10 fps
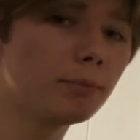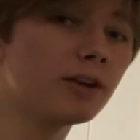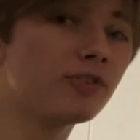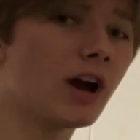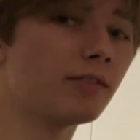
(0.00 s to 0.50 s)
me
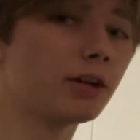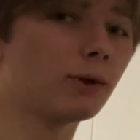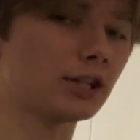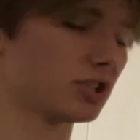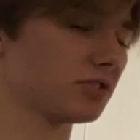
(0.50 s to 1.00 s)
if you have any
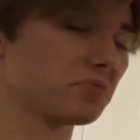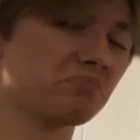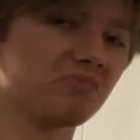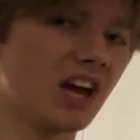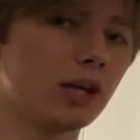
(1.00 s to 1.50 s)
questions
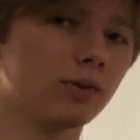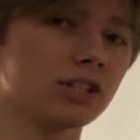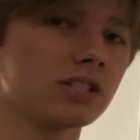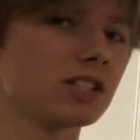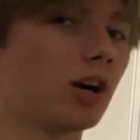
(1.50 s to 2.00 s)

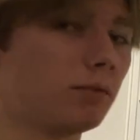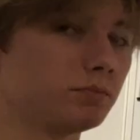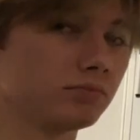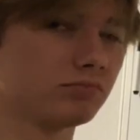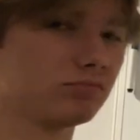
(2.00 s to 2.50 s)
at all.
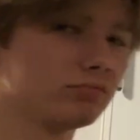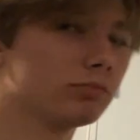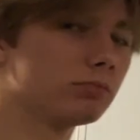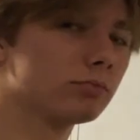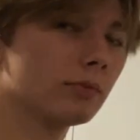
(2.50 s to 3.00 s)

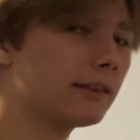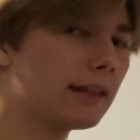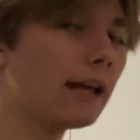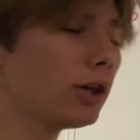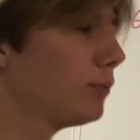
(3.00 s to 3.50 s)

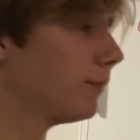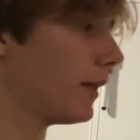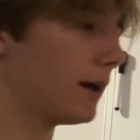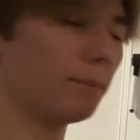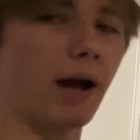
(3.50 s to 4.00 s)
Thank you.
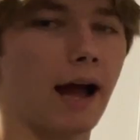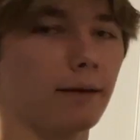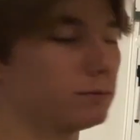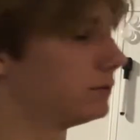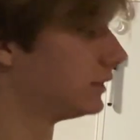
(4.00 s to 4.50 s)

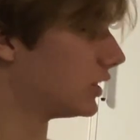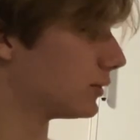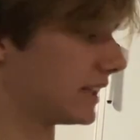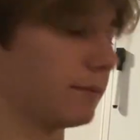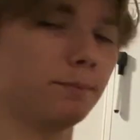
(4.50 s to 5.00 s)
Bye. This
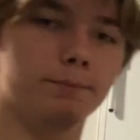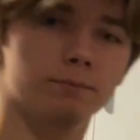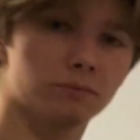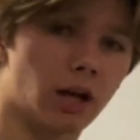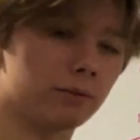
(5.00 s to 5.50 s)
was it.
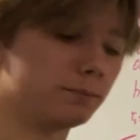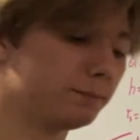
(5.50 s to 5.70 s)
Done.